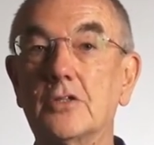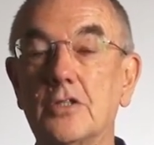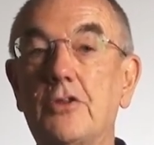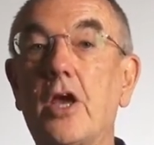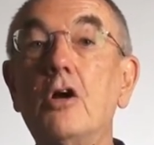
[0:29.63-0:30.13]

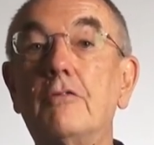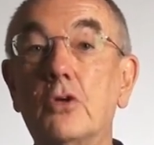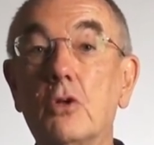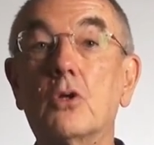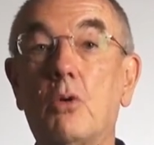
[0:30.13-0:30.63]
so the
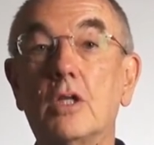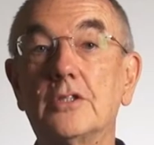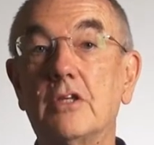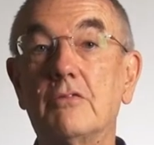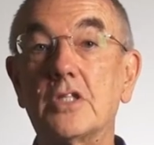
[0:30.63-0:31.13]
overall
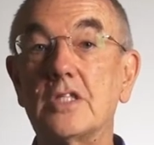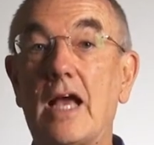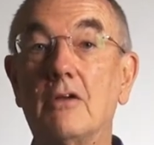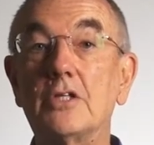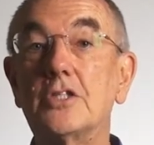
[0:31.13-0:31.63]
quality of the
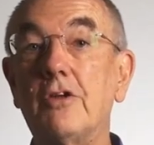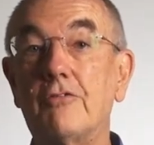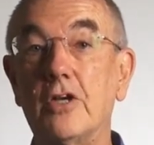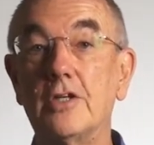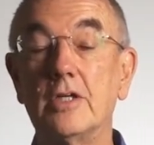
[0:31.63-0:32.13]
sound is
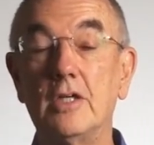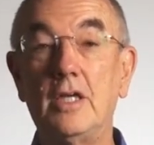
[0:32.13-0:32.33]
different.